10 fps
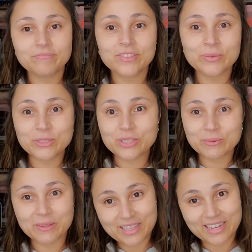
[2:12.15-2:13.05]
Which is the
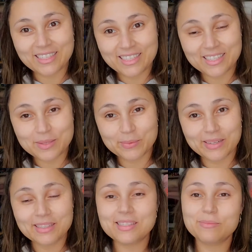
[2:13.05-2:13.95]
one thing I need is
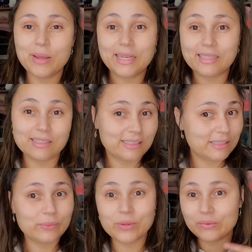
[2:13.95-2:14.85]
what's pending
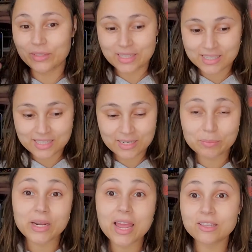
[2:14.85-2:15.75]
whenever they send it,
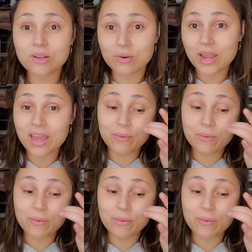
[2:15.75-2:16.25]
but it's okay.